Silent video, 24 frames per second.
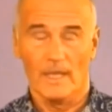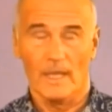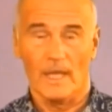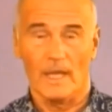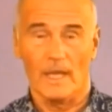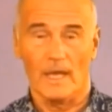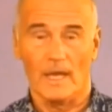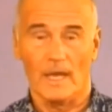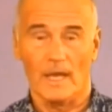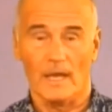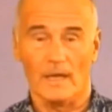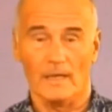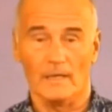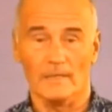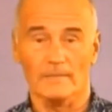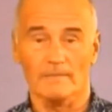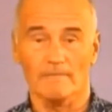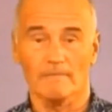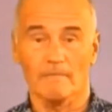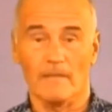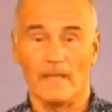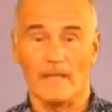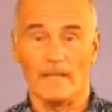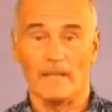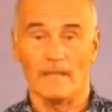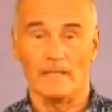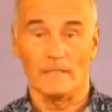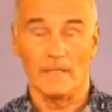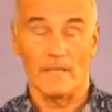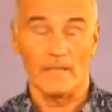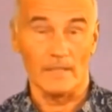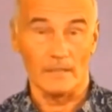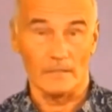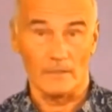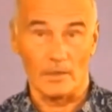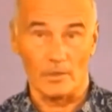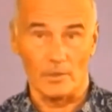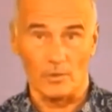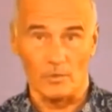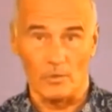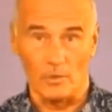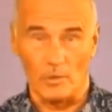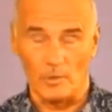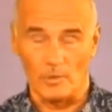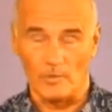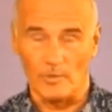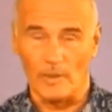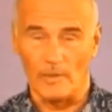And I can tell you
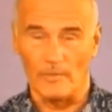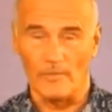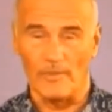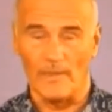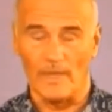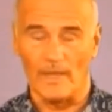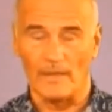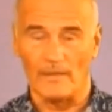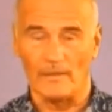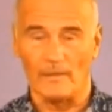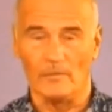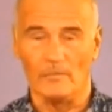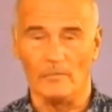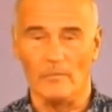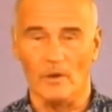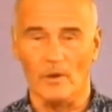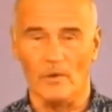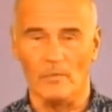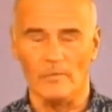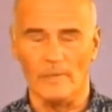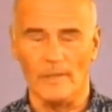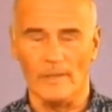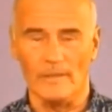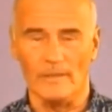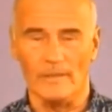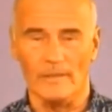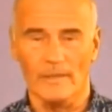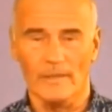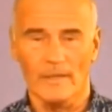more about that in a moment.